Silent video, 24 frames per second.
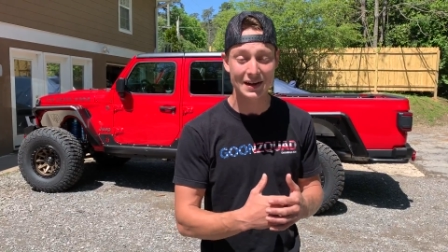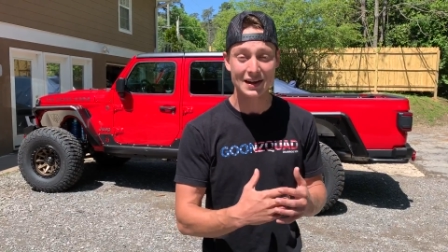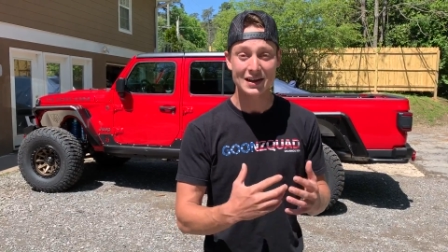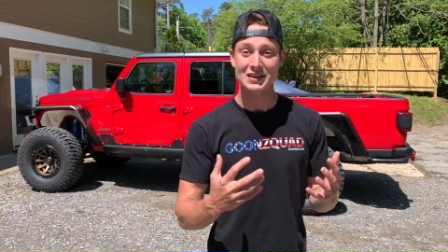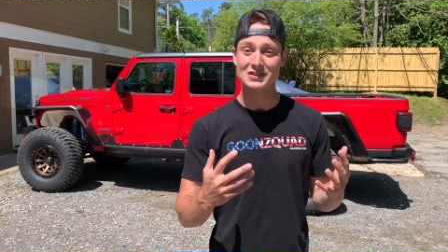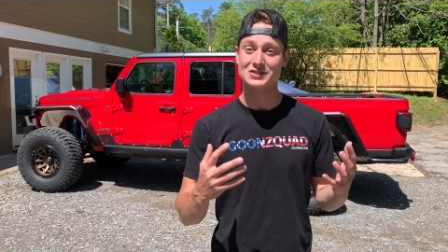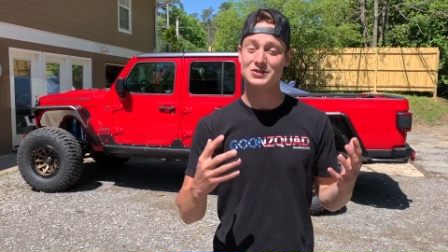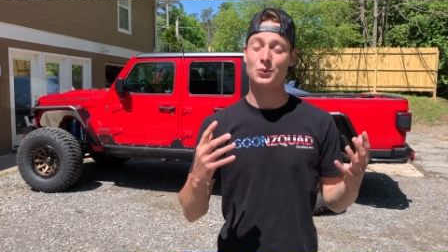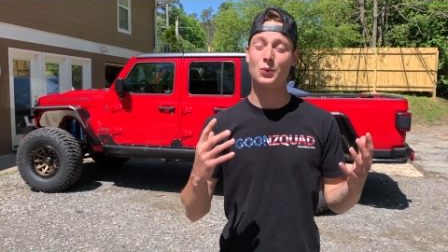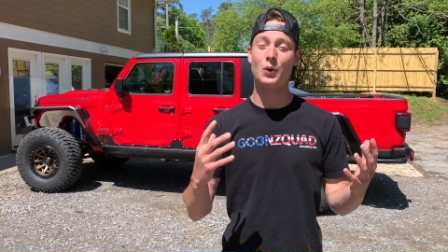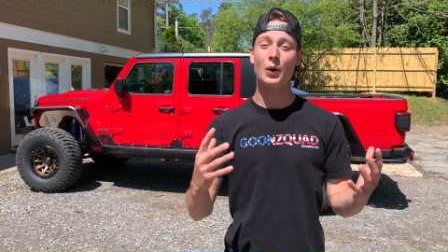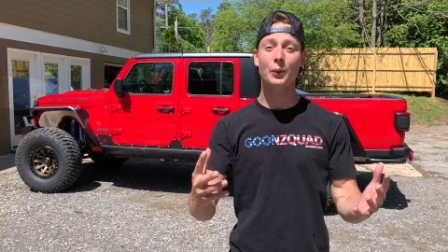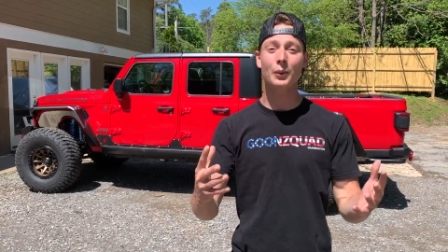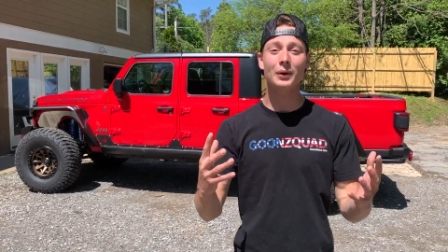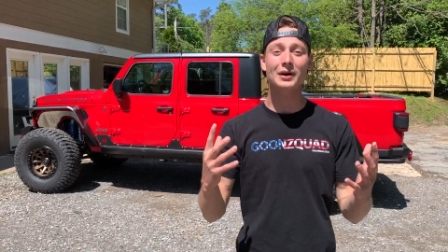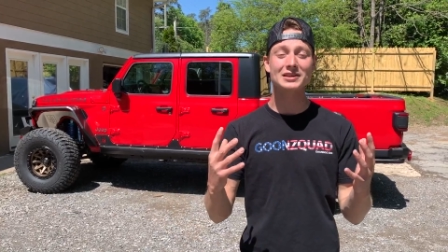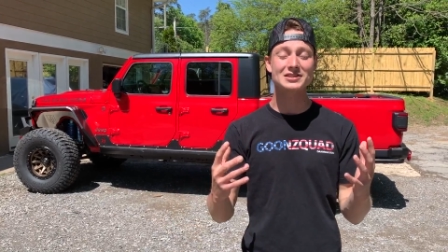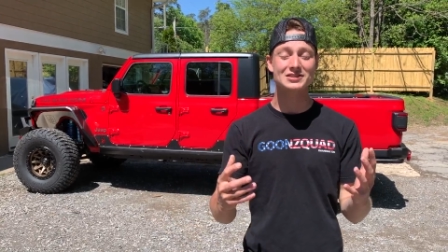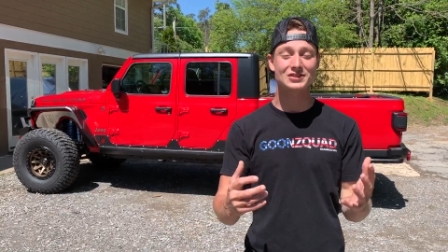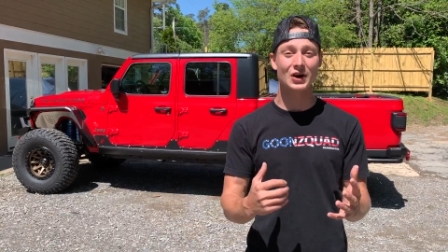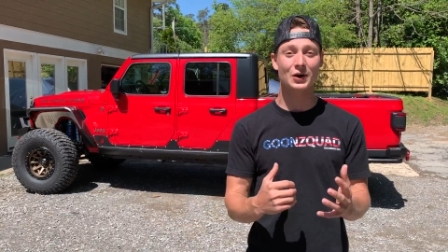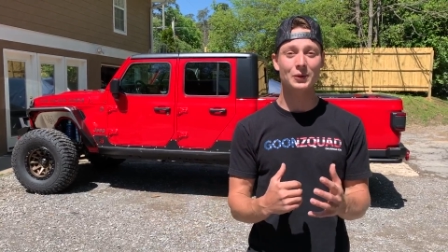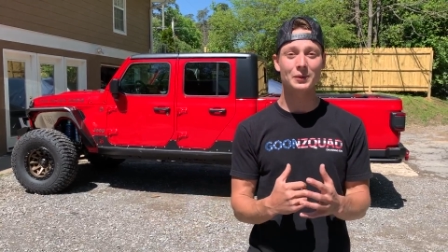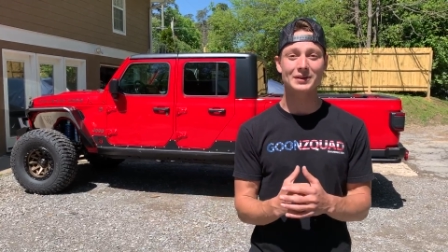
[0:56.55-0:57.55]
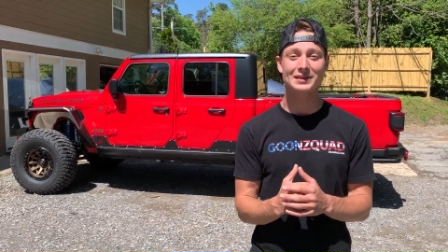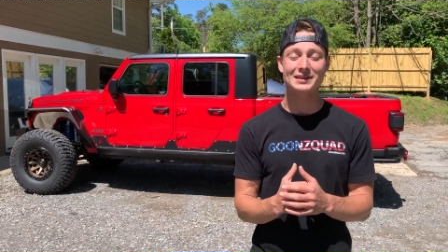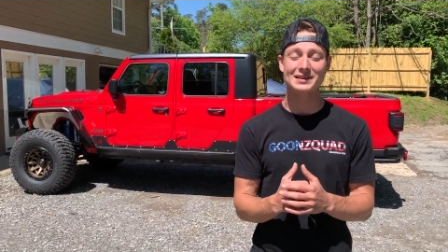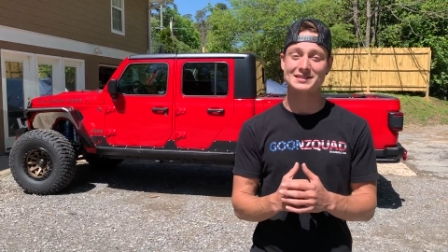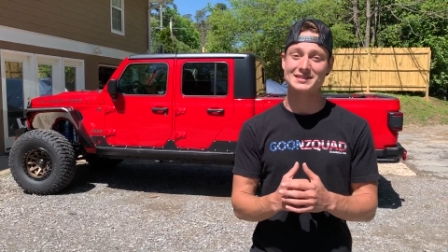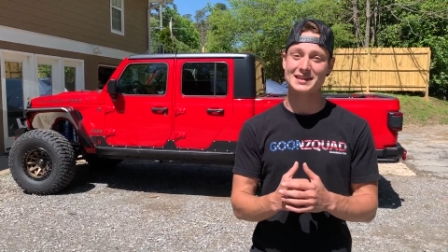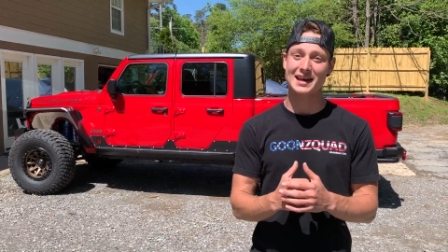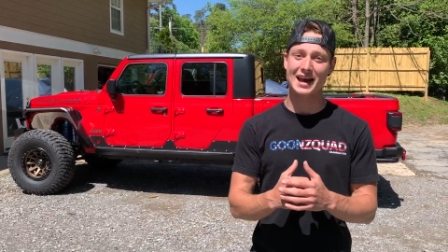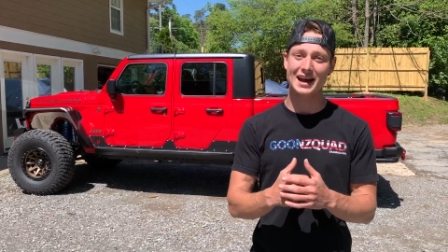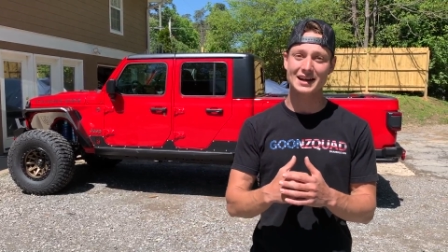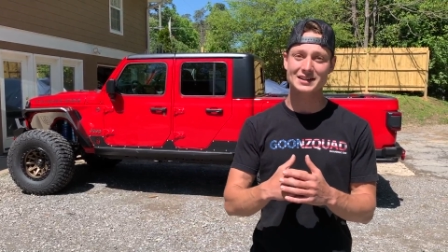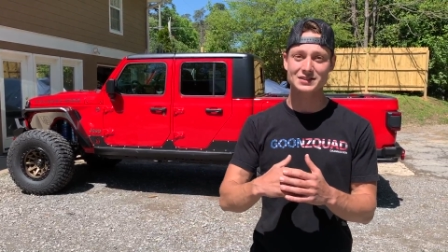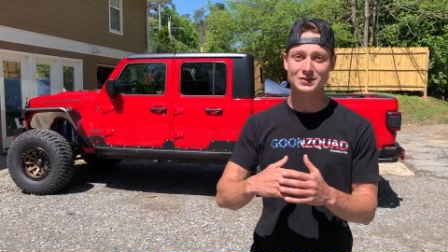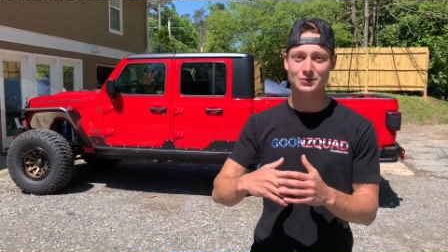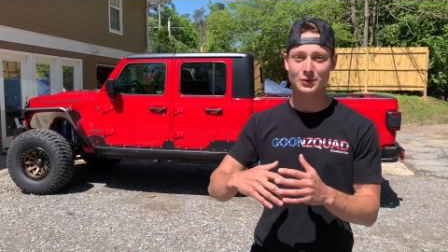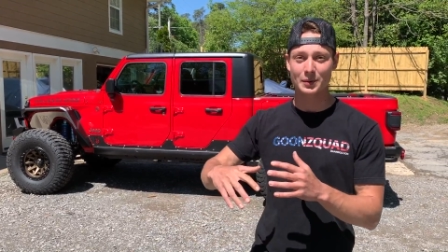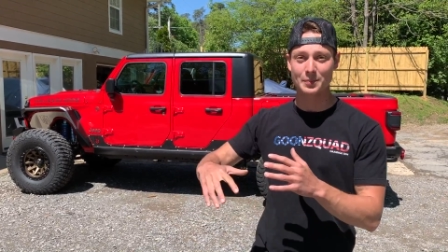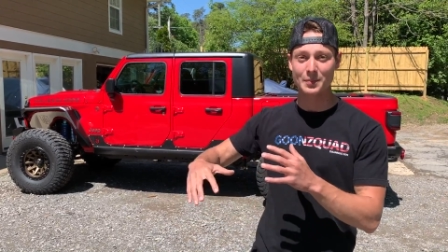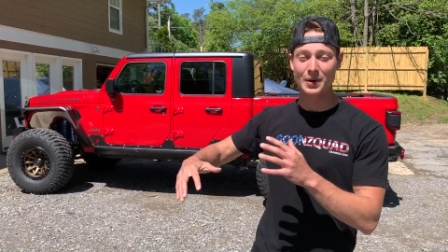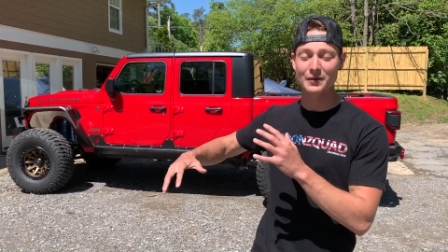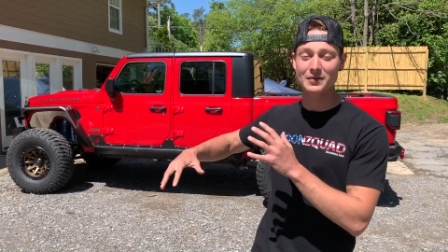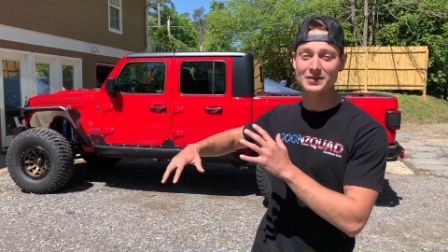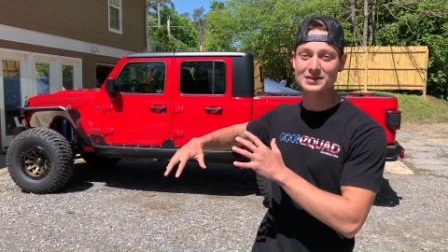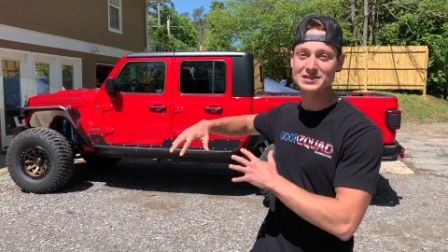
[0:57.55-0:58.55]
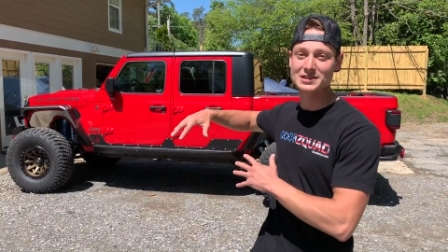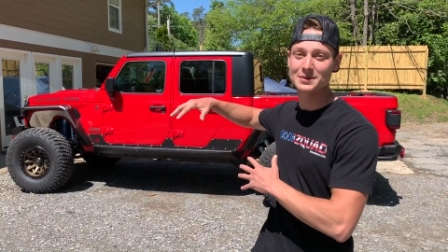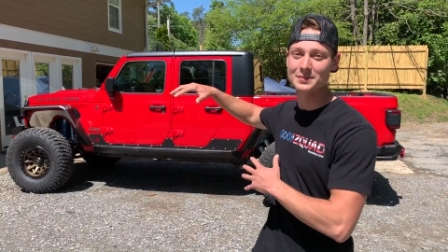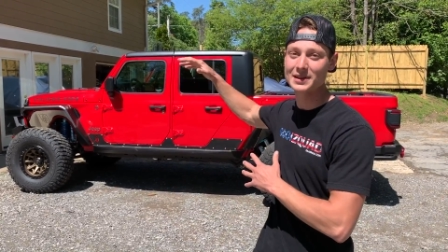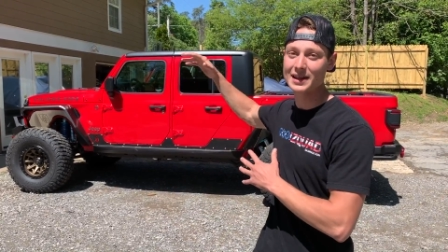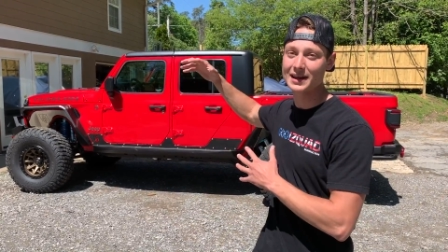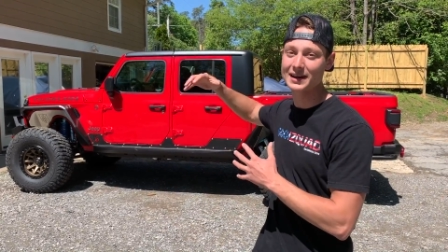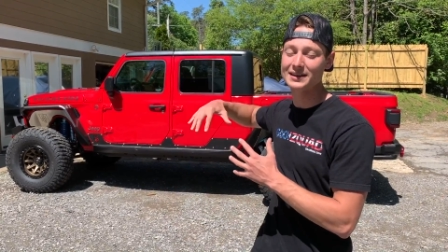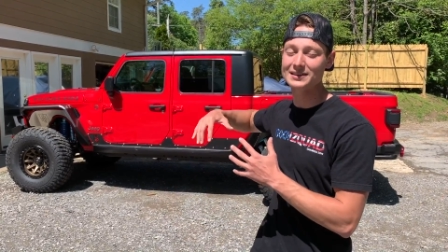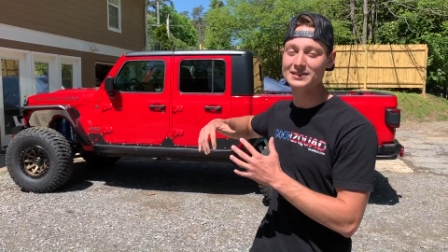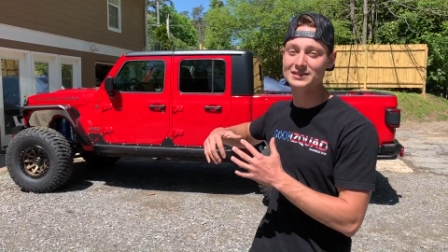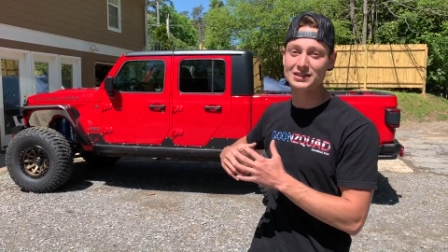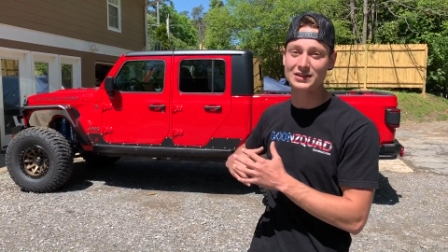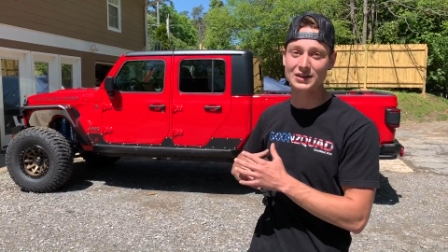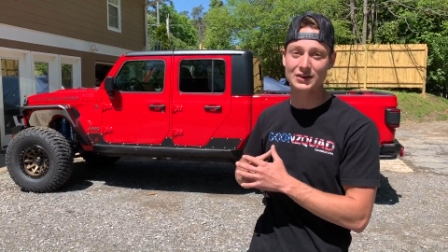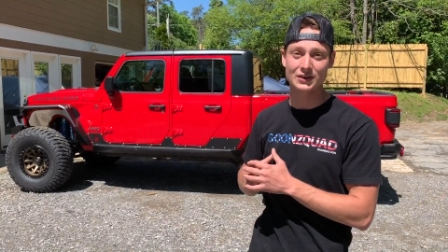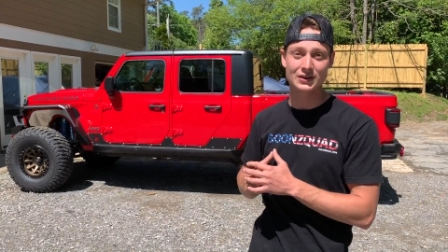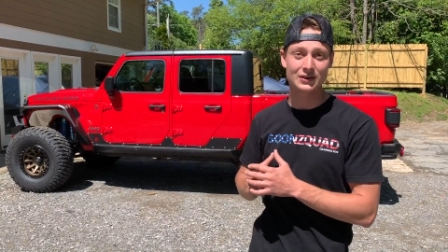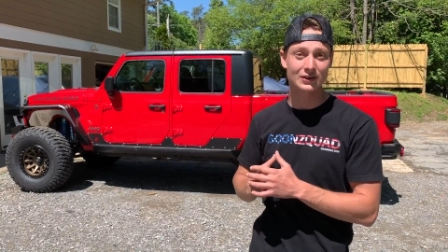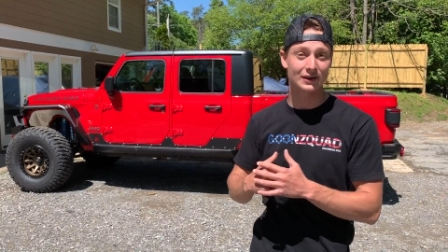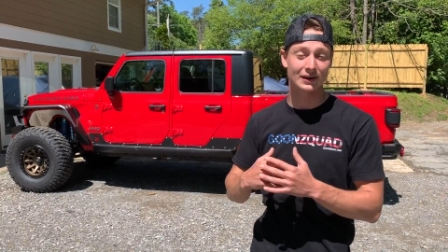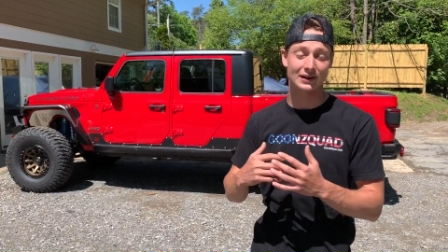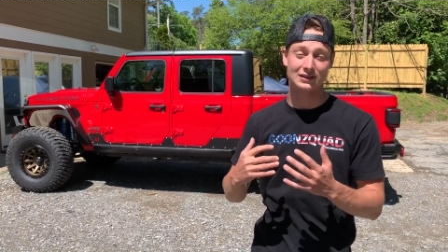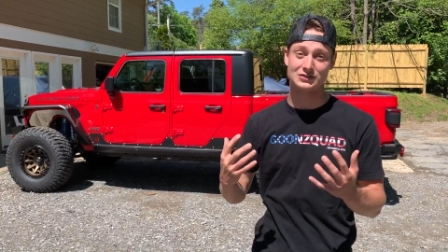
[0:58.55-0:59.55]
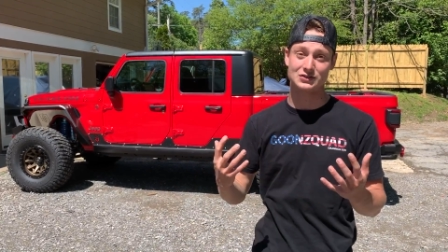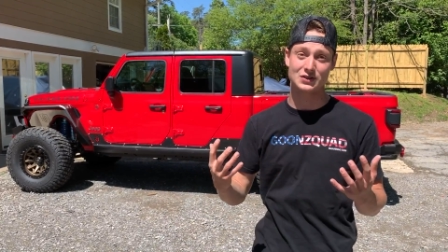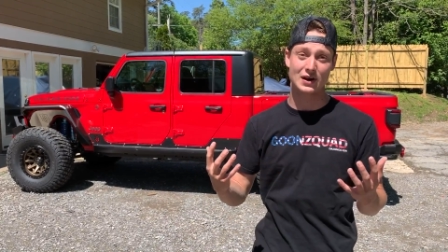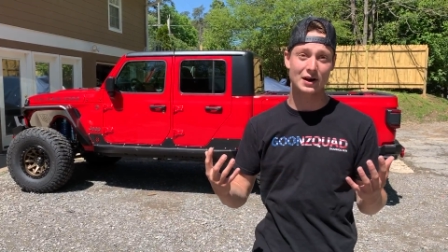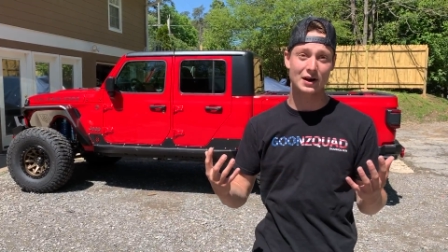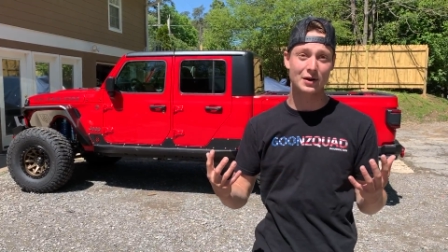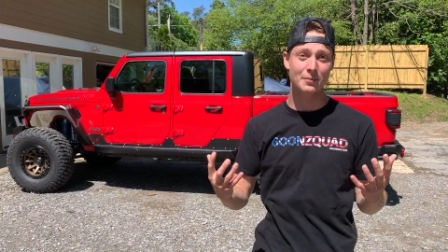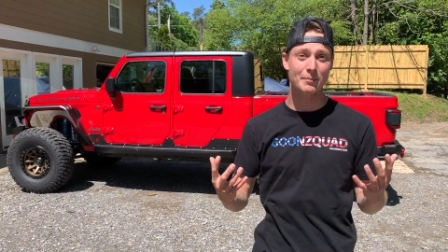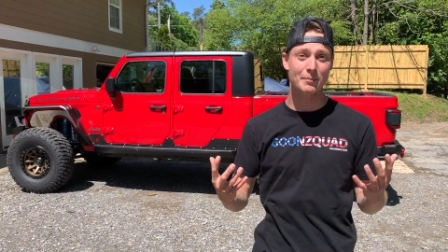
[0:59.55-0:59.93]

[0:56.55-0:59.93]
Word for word: So what we're going to start with is actually removing some of that interior and try to